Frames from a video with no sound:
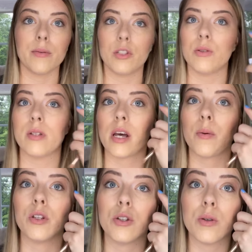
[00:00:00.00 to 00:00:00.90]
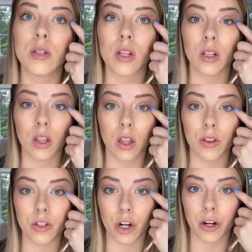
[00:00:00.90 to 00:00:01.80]
would do is I would use the
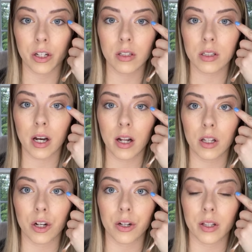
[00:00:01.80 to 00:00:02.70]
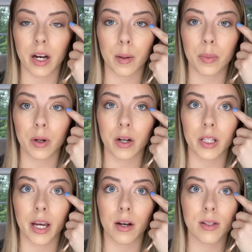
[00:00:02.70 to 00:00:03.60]
darkest color that I put on
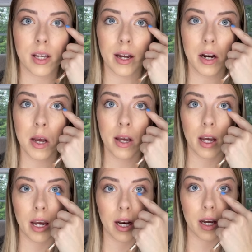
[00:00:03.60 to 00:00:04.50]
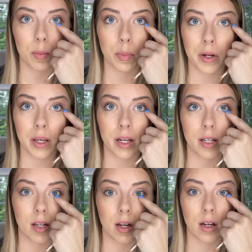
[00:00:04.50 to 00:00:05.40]
the outside, and I'd bring
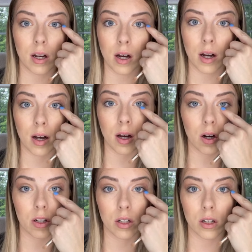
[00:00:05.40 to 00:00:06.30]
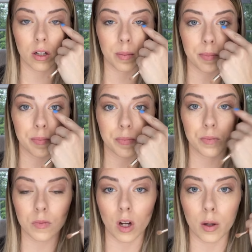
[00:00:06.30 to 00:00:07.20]
it on
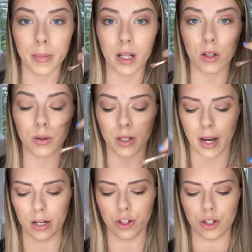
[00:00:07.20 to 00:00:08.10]
my lower lash.